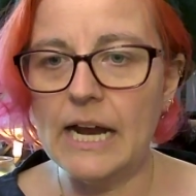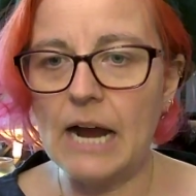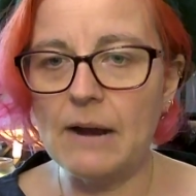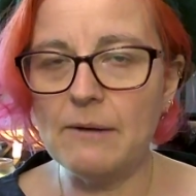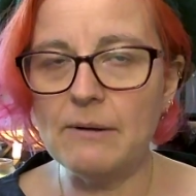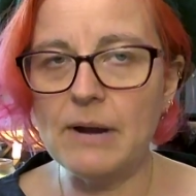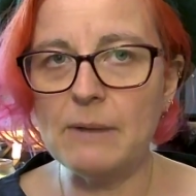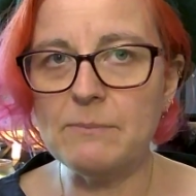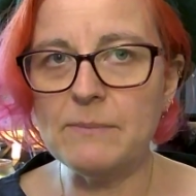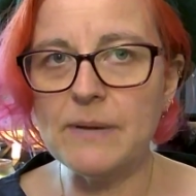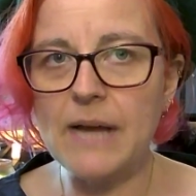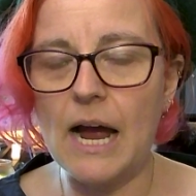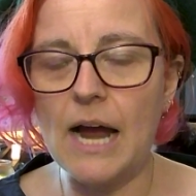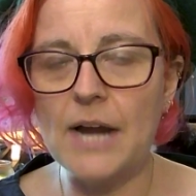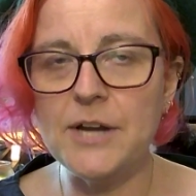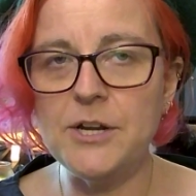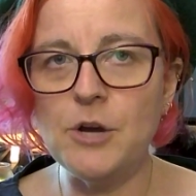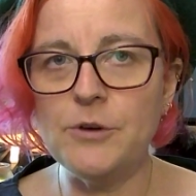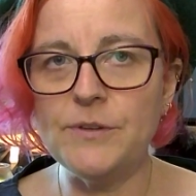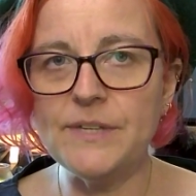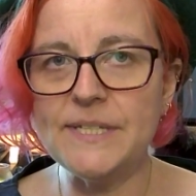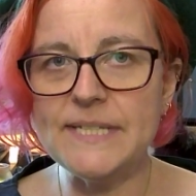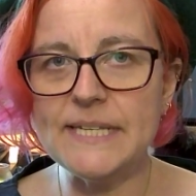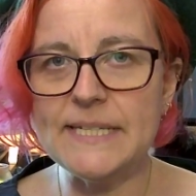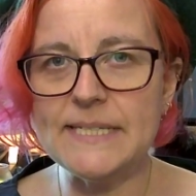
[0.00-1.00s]
I
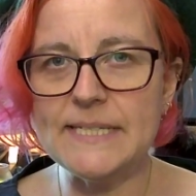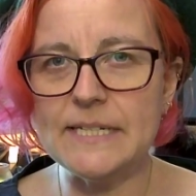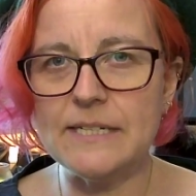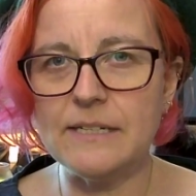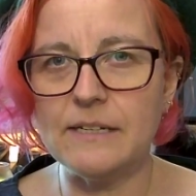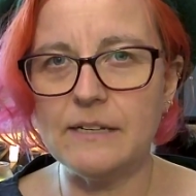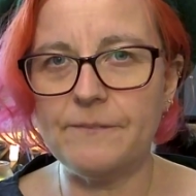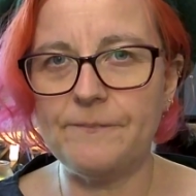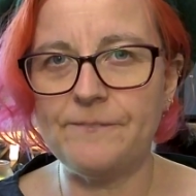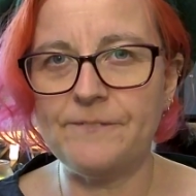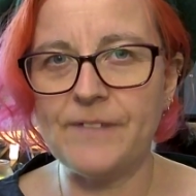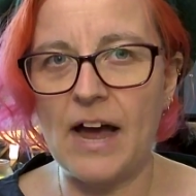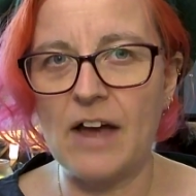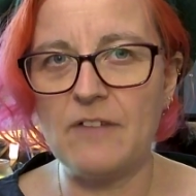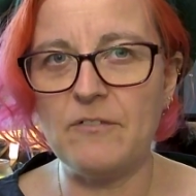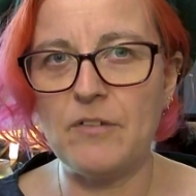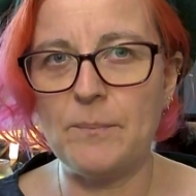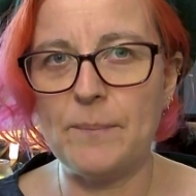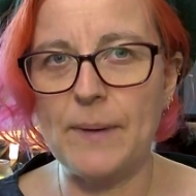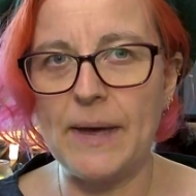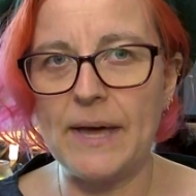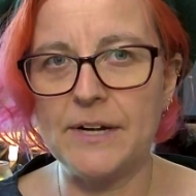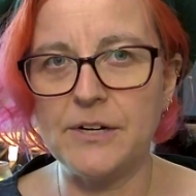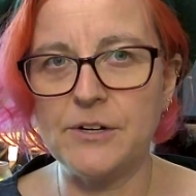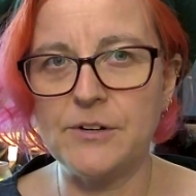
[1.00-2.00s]
know this isn't Five
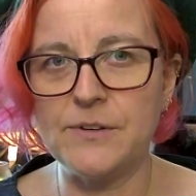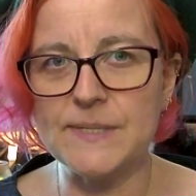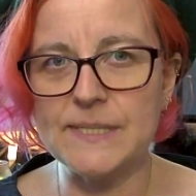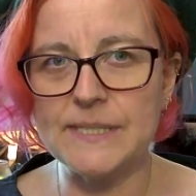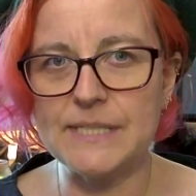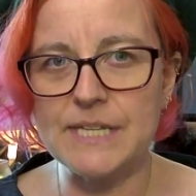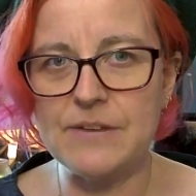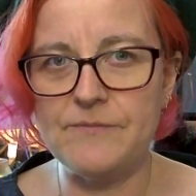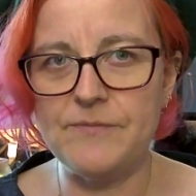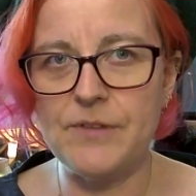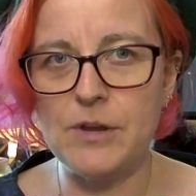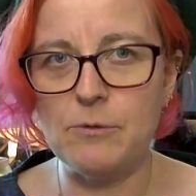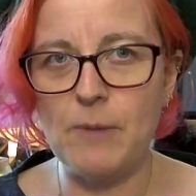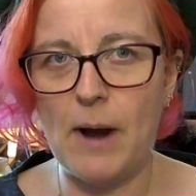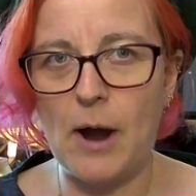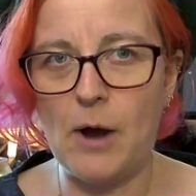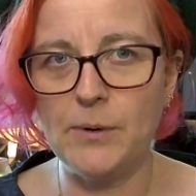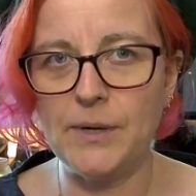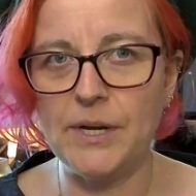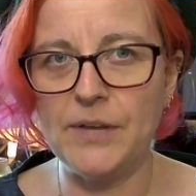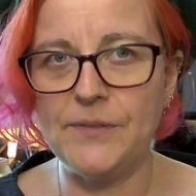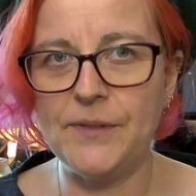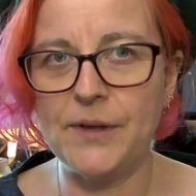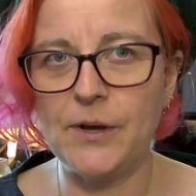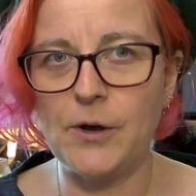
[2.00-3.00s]
of Pentacles leave you
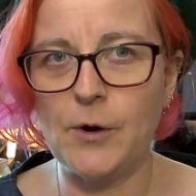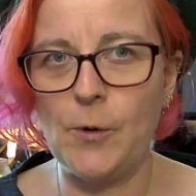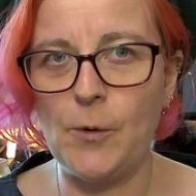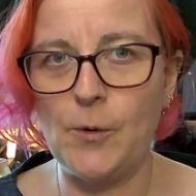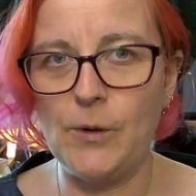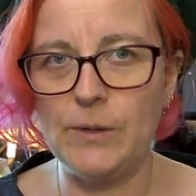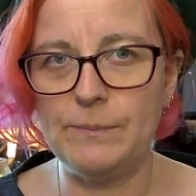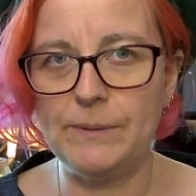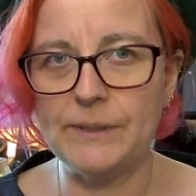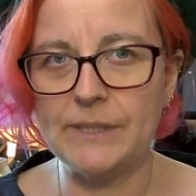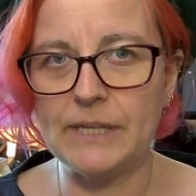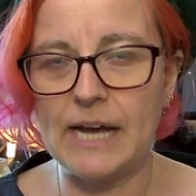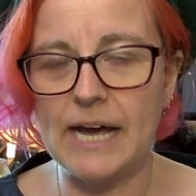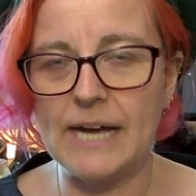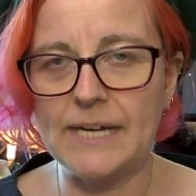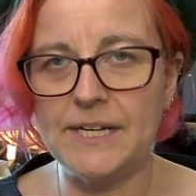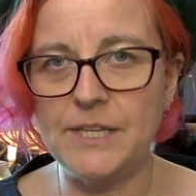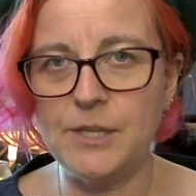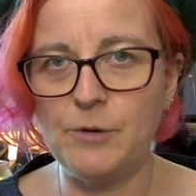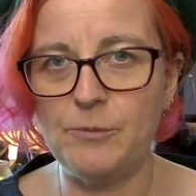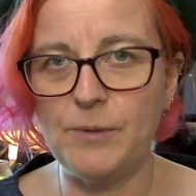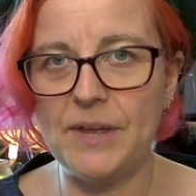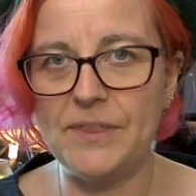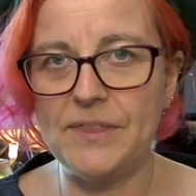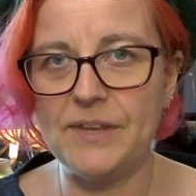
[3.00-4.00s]
out in the cold, but kind
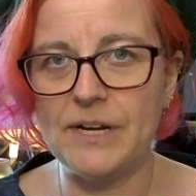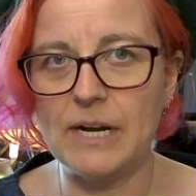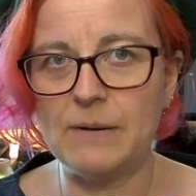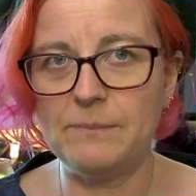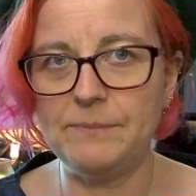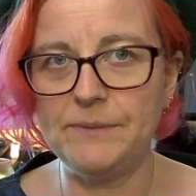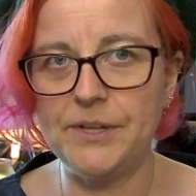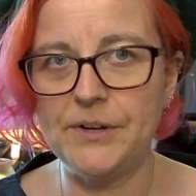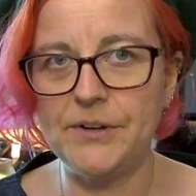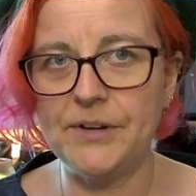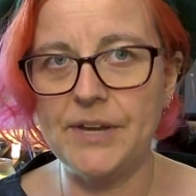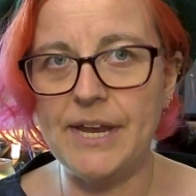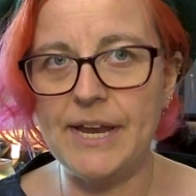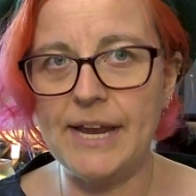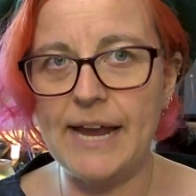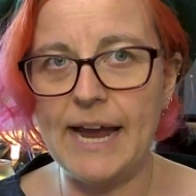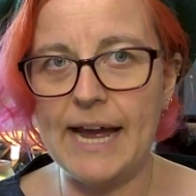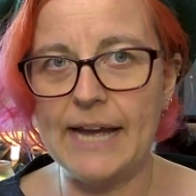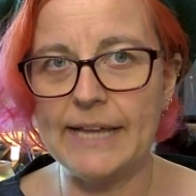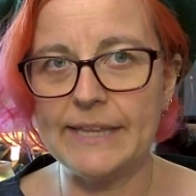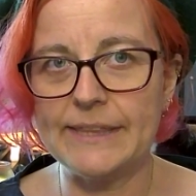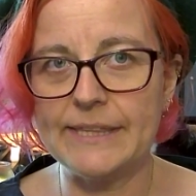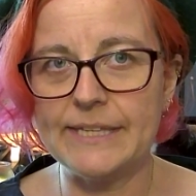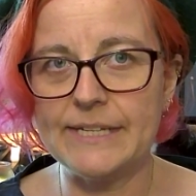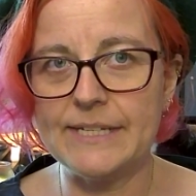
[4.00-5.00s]
of the way that I'm looking
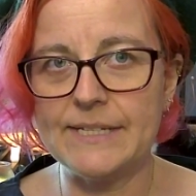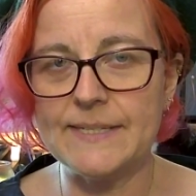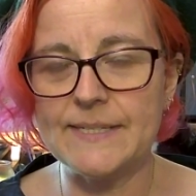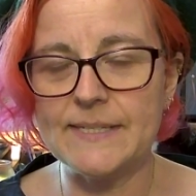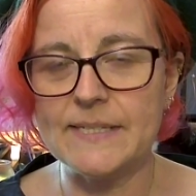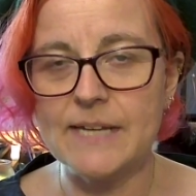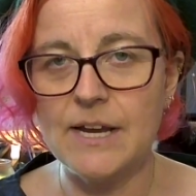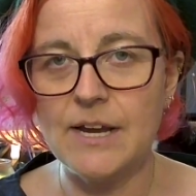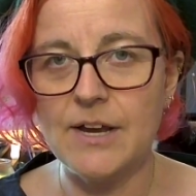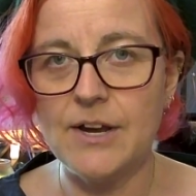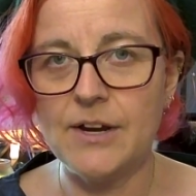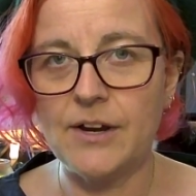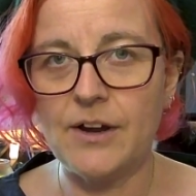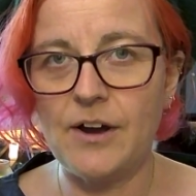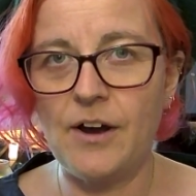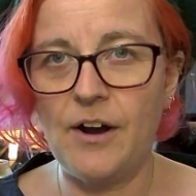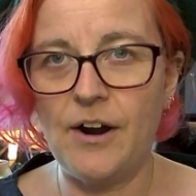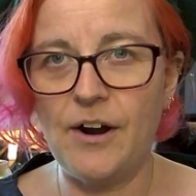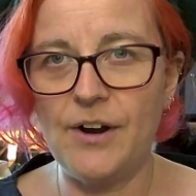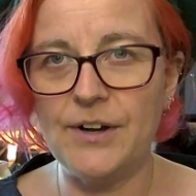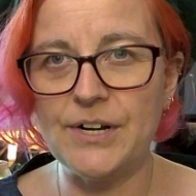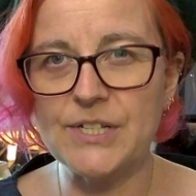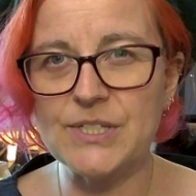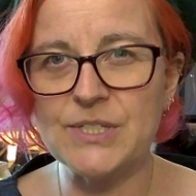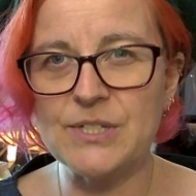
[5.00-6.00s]
at this
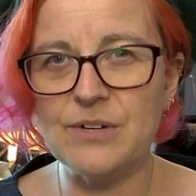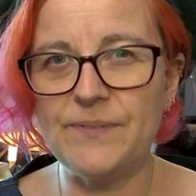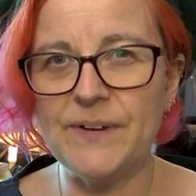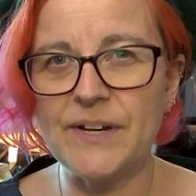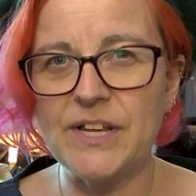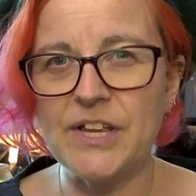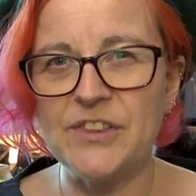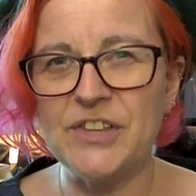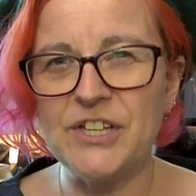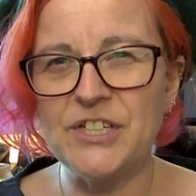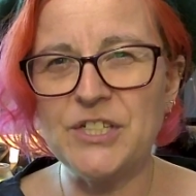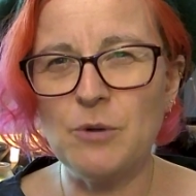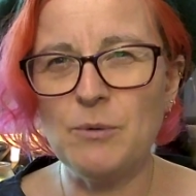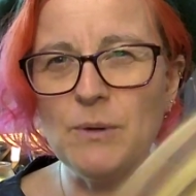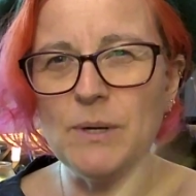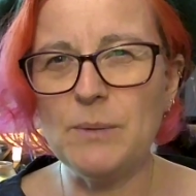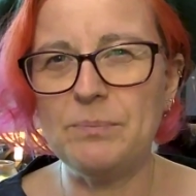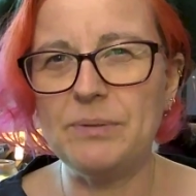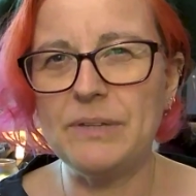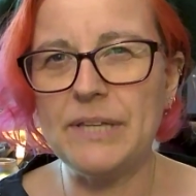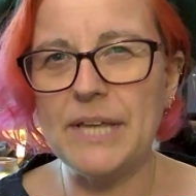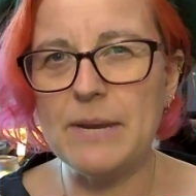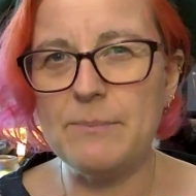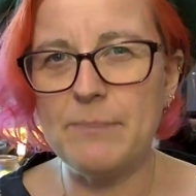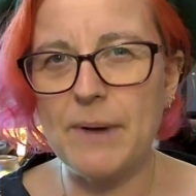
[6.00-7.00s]
card, it's sort of like they don't want
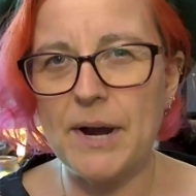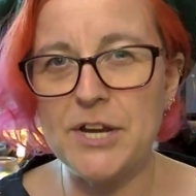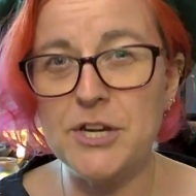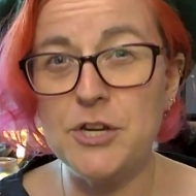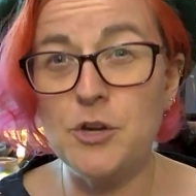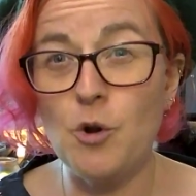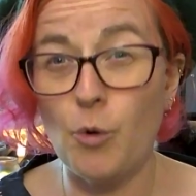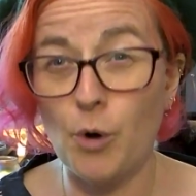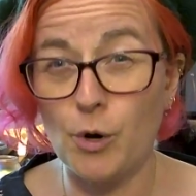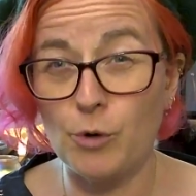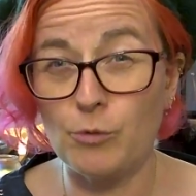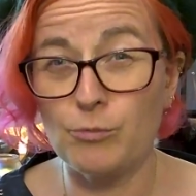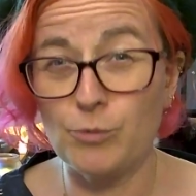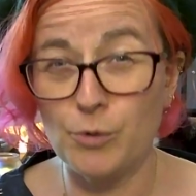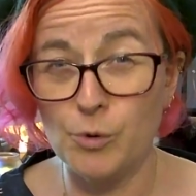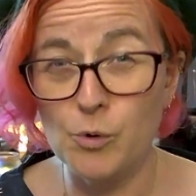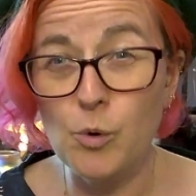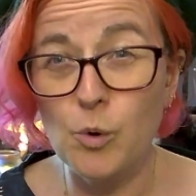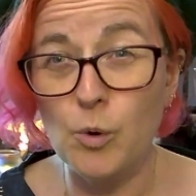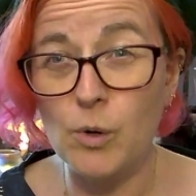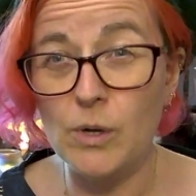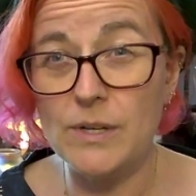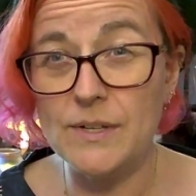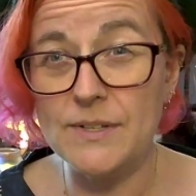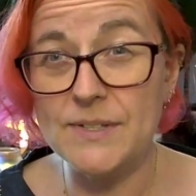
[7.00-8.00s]
to play by your
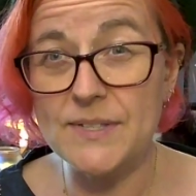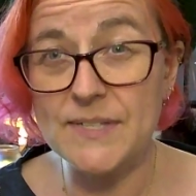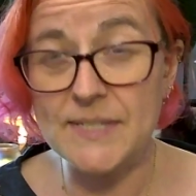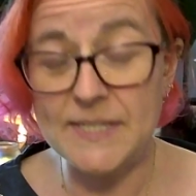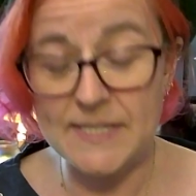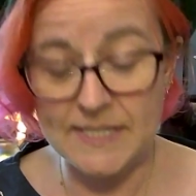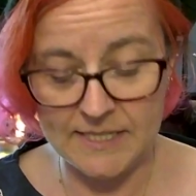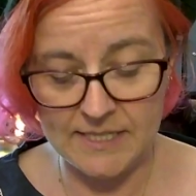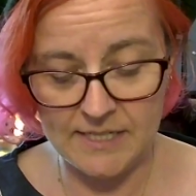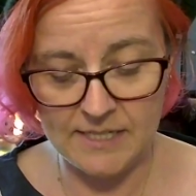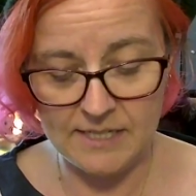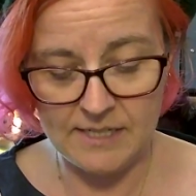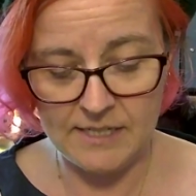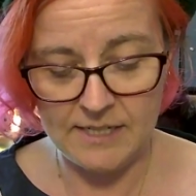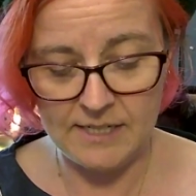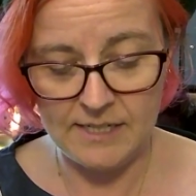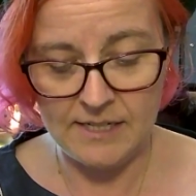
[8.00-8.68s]
rules.